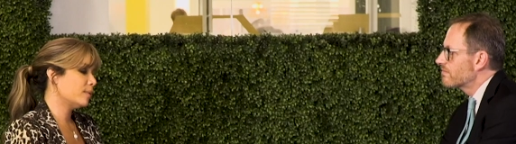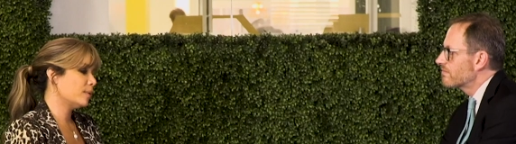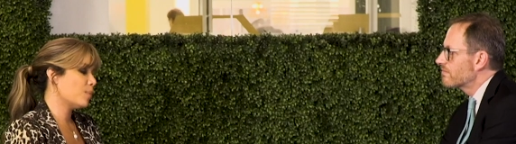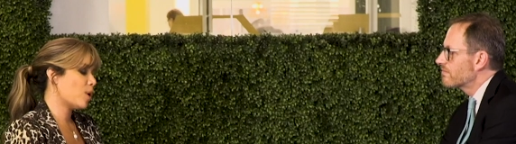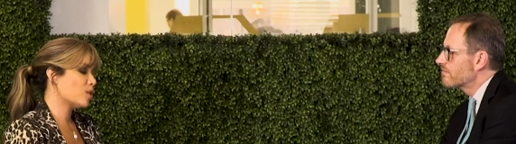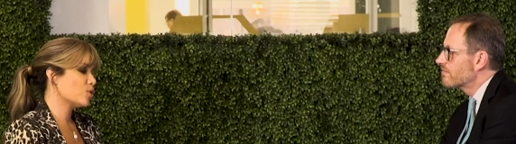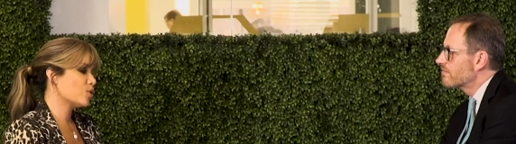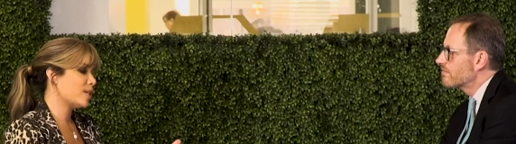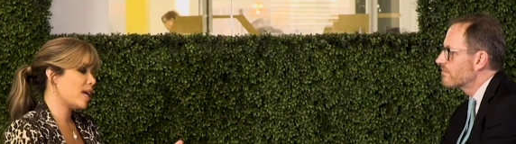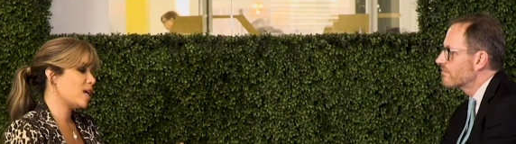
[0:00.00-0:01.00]
Speaker 1: marshals
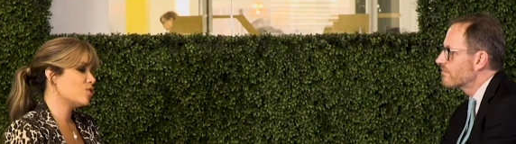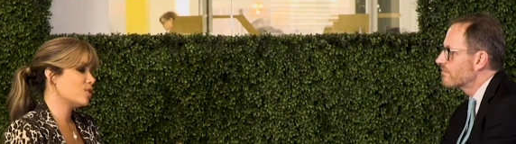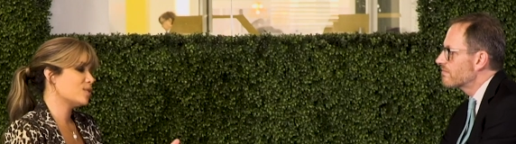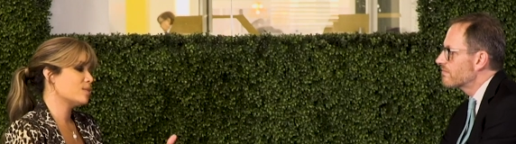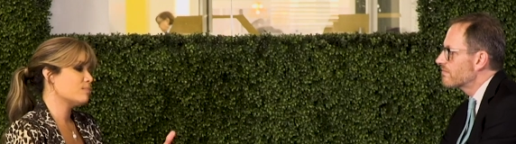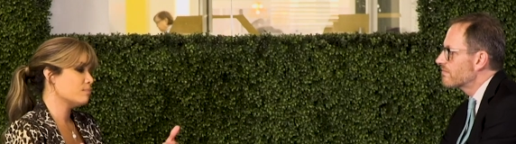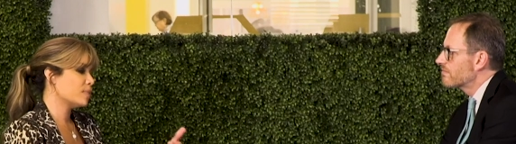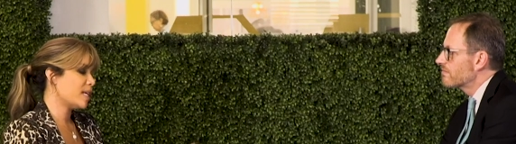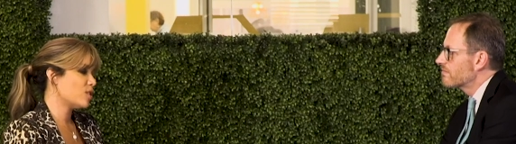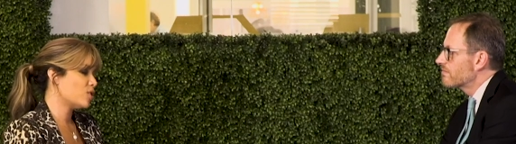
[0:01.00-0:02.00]
and agents
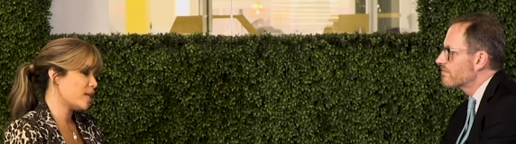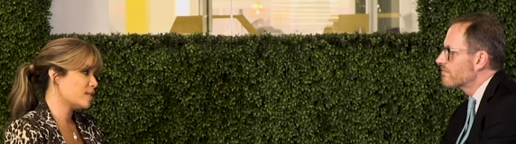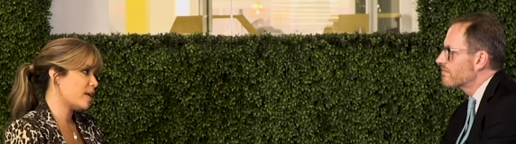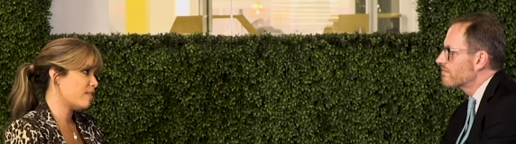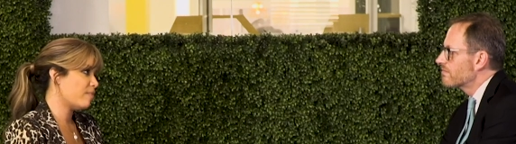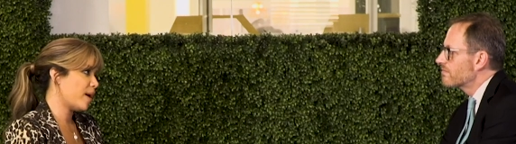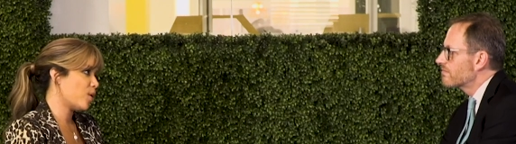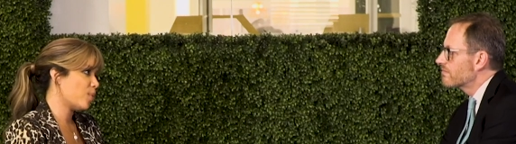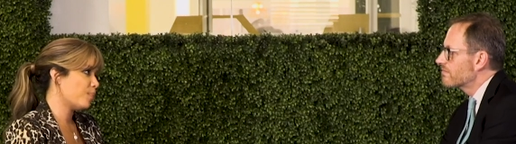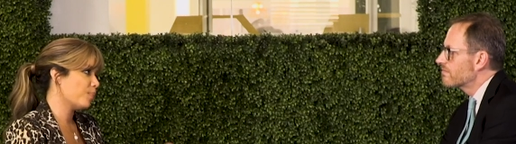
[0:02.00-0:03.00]
stationed outside of my
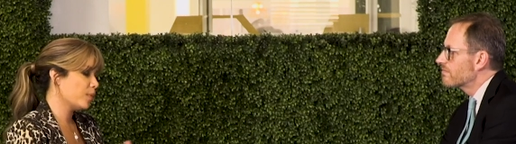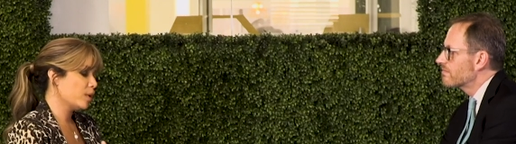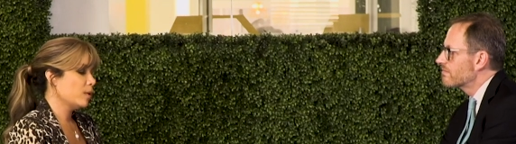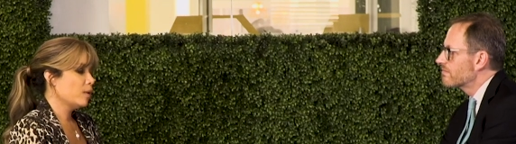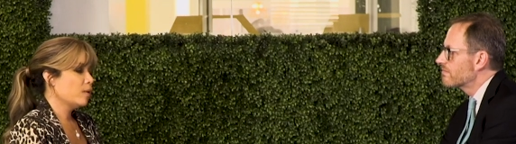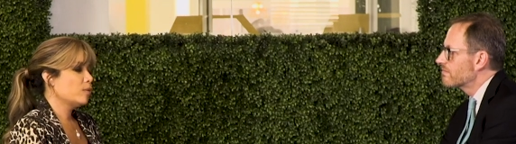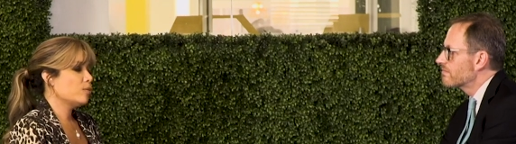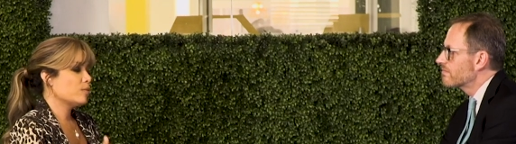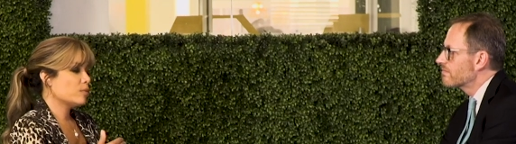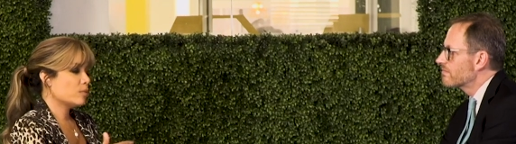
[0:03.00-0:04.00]
home
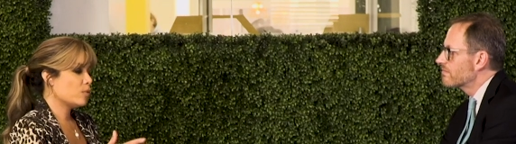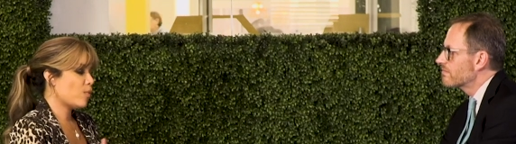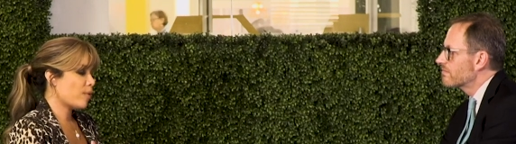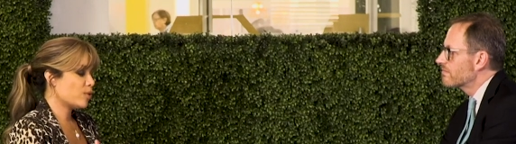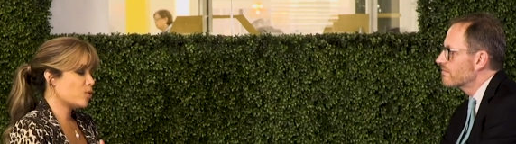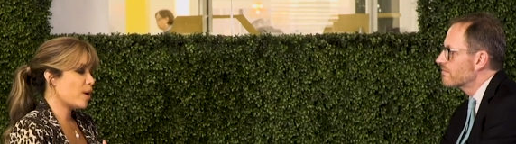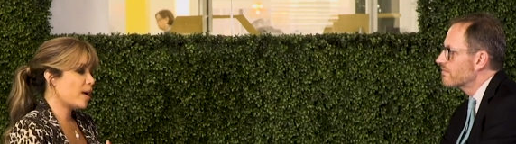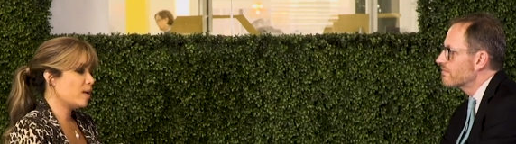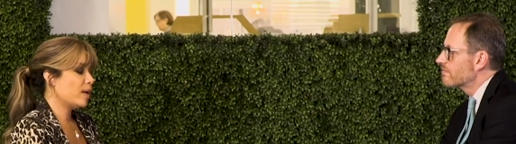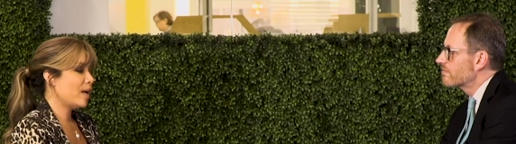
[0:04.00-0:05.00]
throughout the
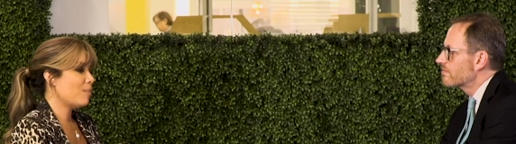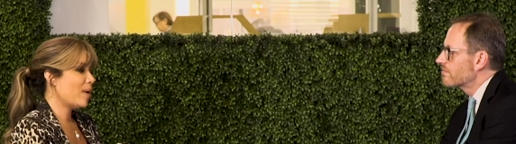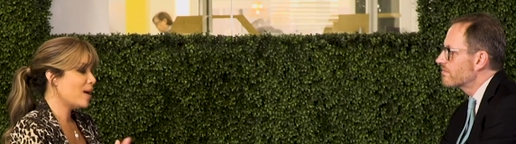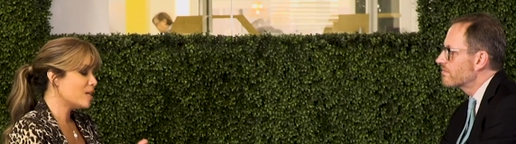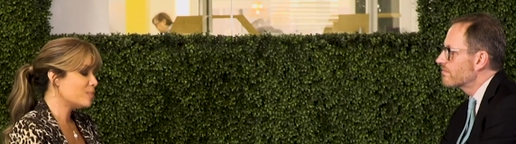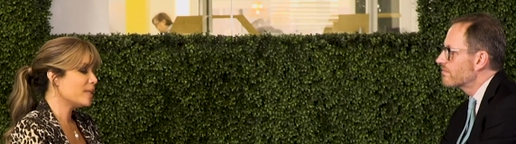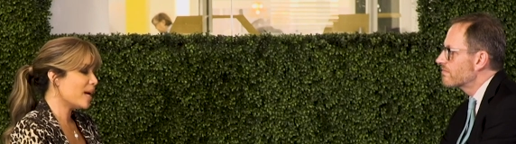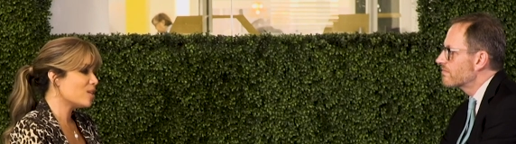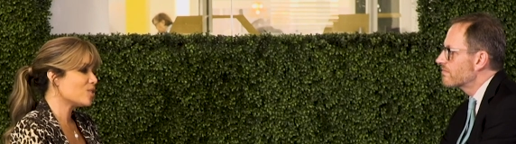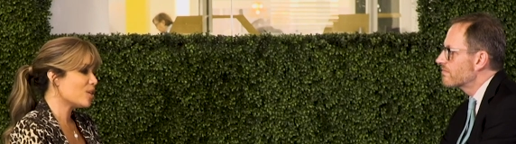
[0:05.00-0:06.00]
trial. And my husband
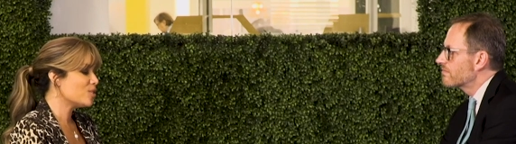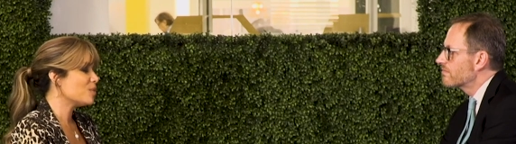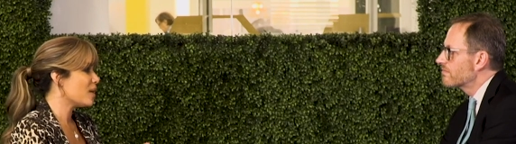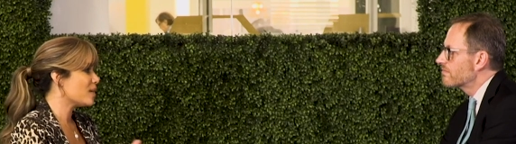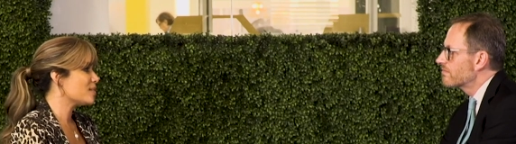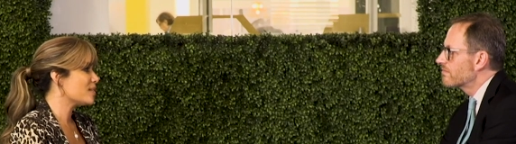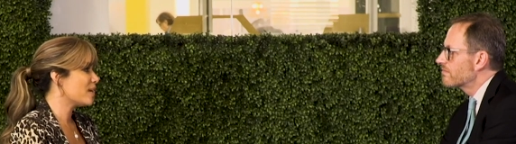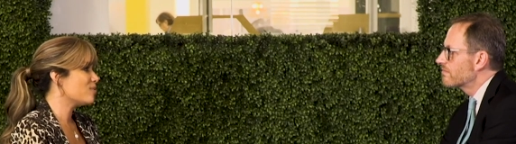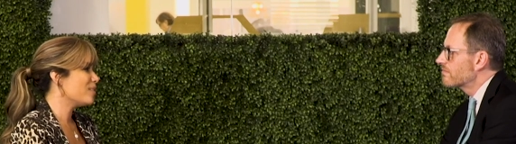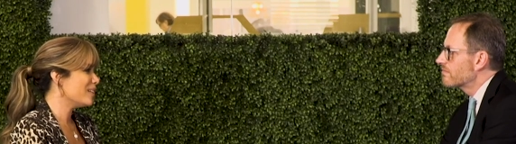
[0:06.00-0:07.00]
kind of turned to me and
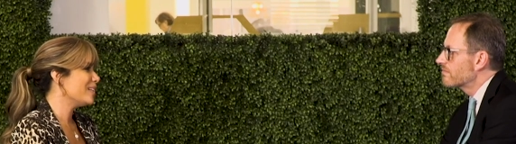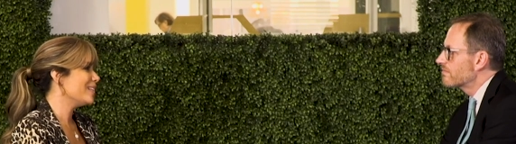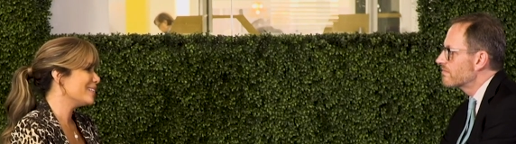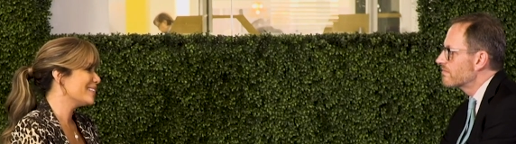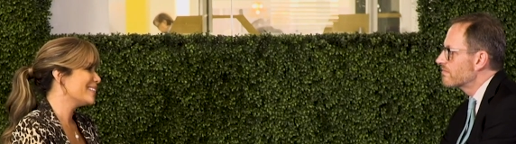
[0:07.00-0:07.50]
said, really?